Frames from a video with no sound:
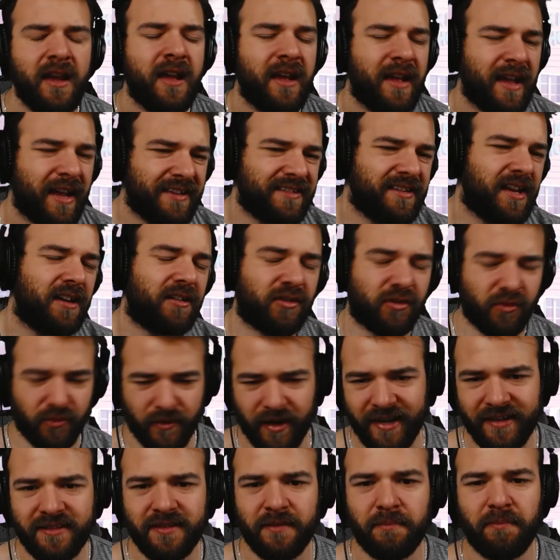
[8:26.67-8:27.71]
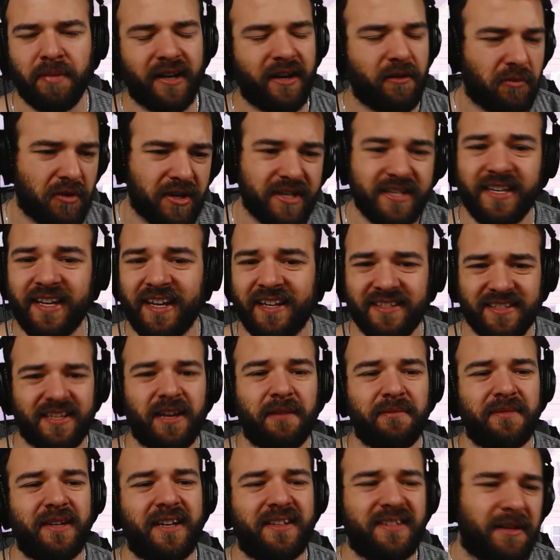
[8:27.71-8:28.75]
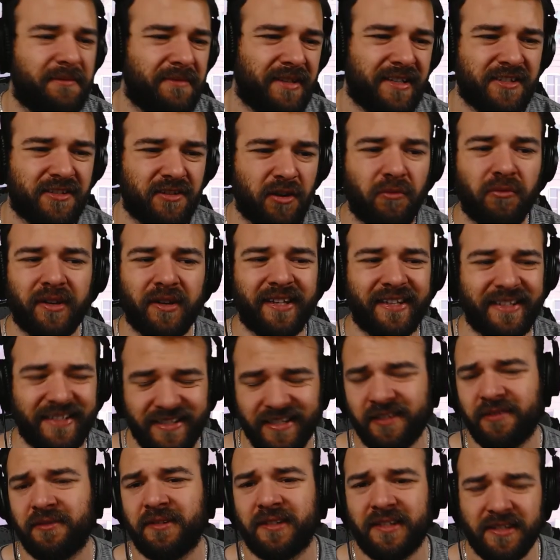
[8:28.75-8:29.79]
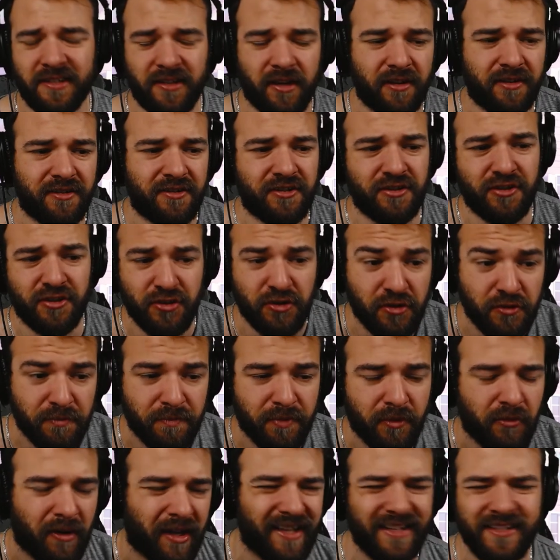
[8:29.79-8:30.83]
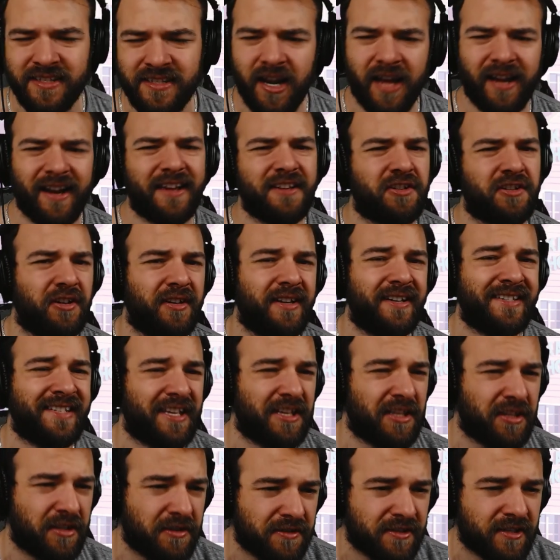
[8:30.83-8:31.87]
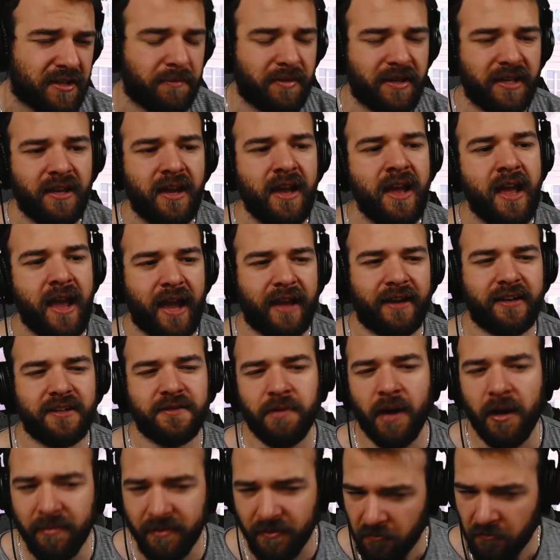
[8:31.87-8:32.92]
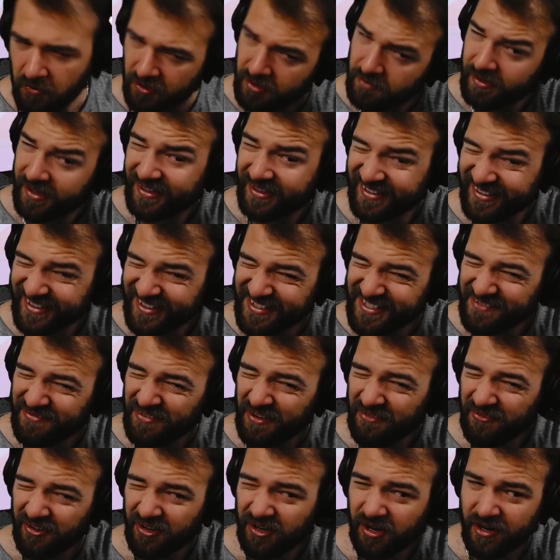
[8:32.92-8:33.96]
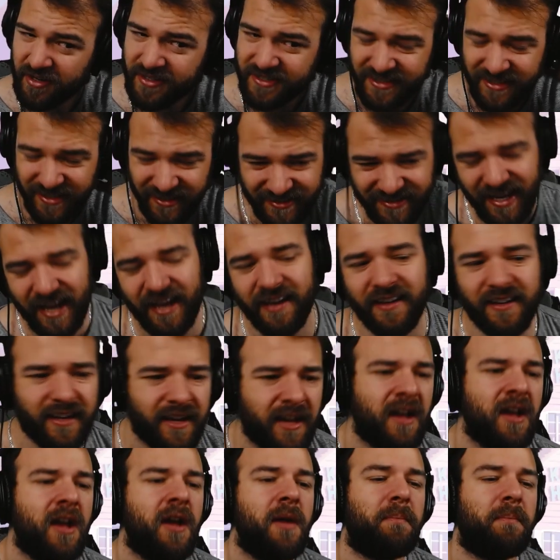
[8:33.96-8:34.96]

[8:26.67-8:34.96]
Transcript: It's not great, but it works against some decks. Some decks don't really deal with this card super well. It's not as good as it used to be, and it's probably one of my least favorite cards in the deck.